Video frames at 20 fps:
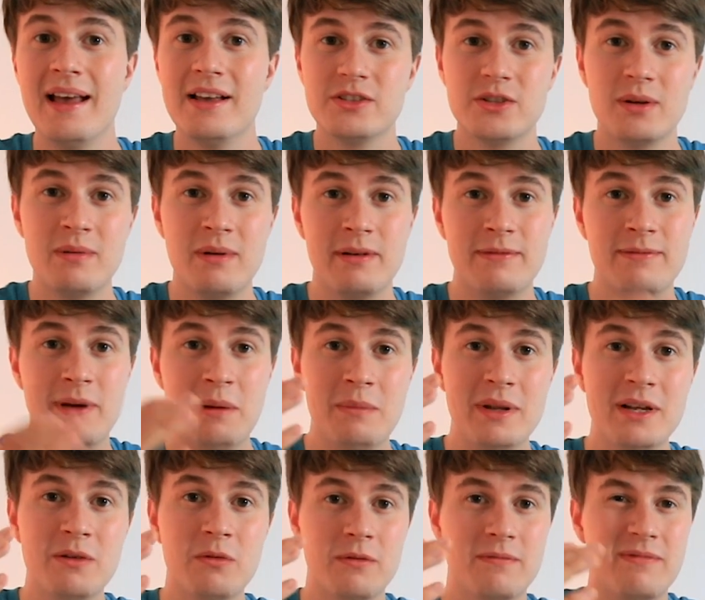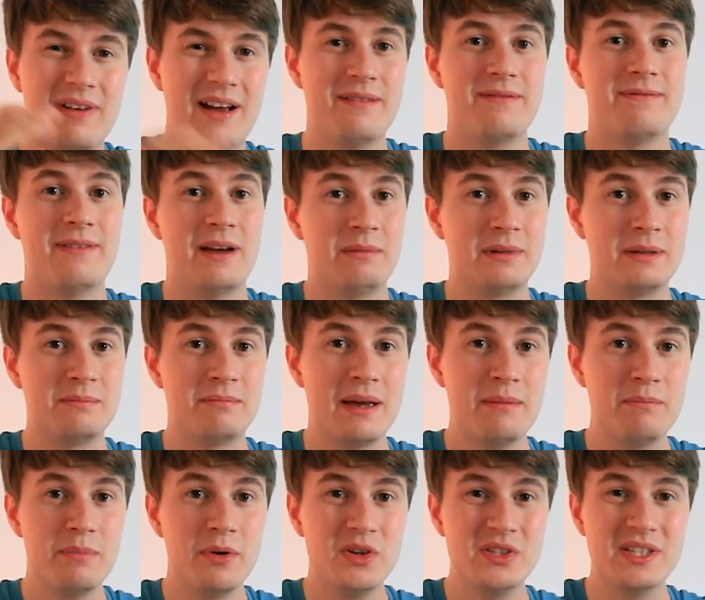So in our family, we're 5 family
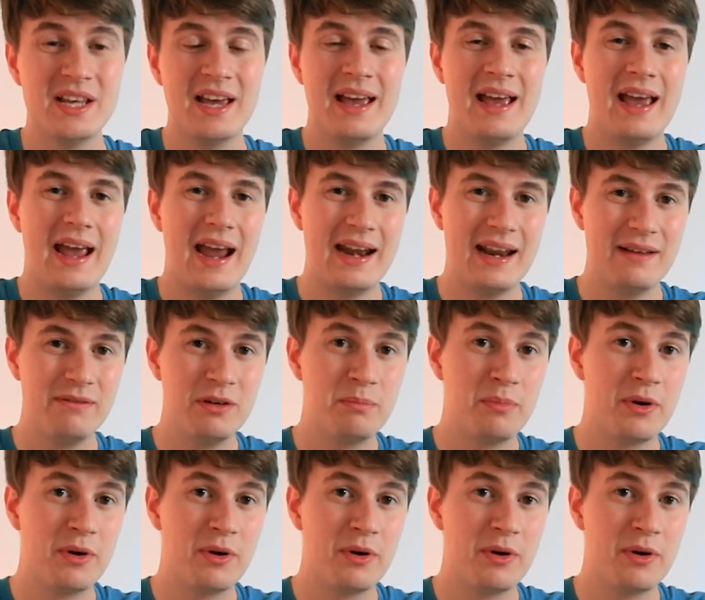members, and every